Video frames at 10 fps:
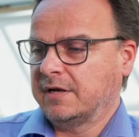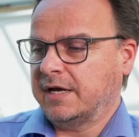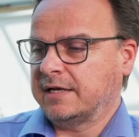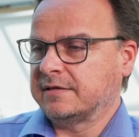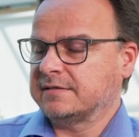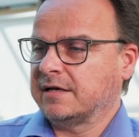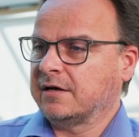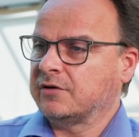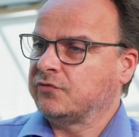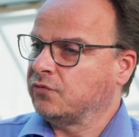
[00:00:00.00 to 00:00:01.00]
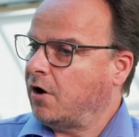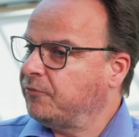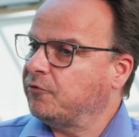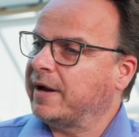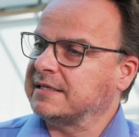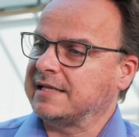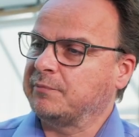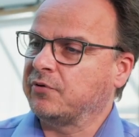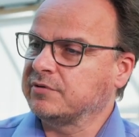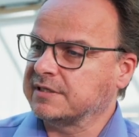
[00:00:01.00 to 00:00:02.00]
and to optimize
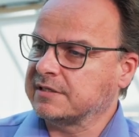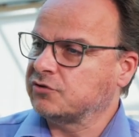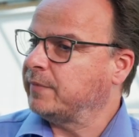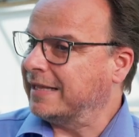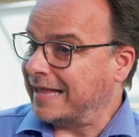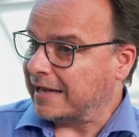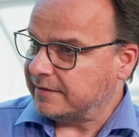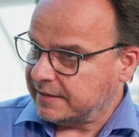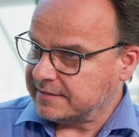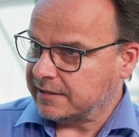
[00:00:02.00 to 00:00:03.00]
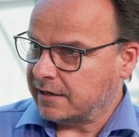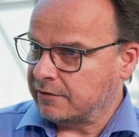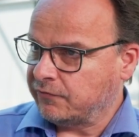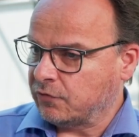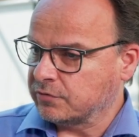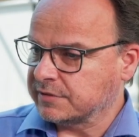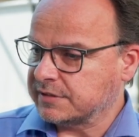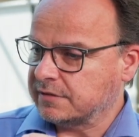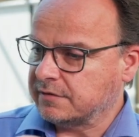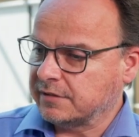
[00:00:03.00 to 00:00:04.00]
that process, to make that easier and
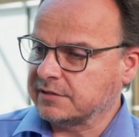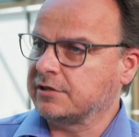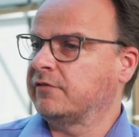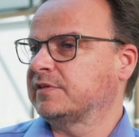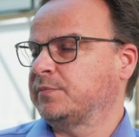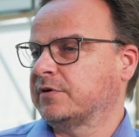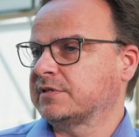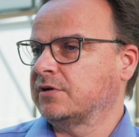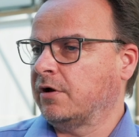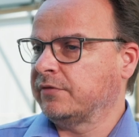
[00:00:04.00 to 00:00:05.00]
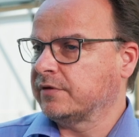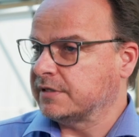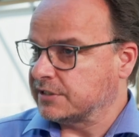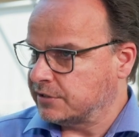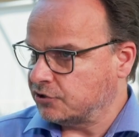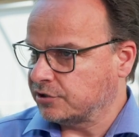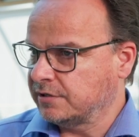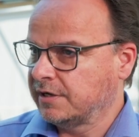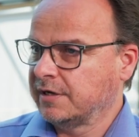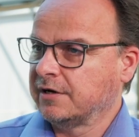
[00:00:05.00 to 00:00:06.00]
focus the service person on the decision.
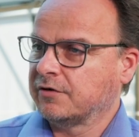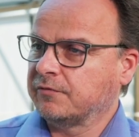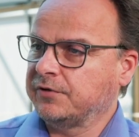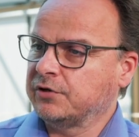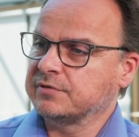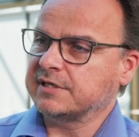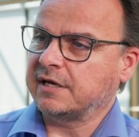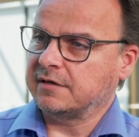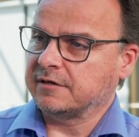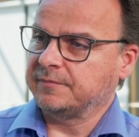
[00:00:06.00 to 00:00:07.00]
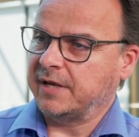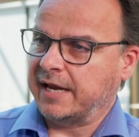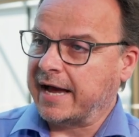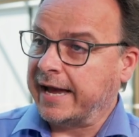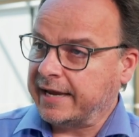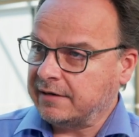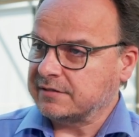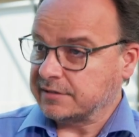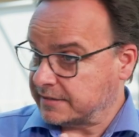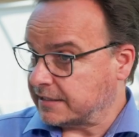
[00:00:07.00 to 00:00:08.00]
We use AI
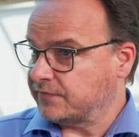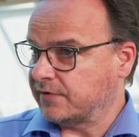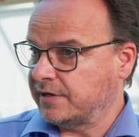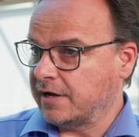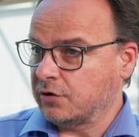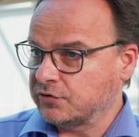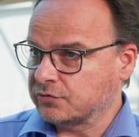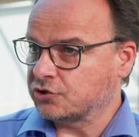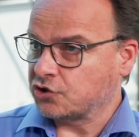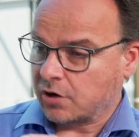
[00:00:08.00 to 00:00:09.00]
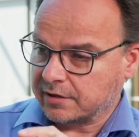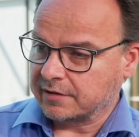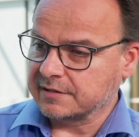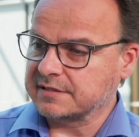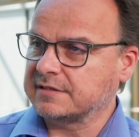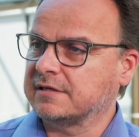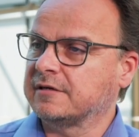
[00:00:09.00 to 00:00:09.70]
successfully now to shorten this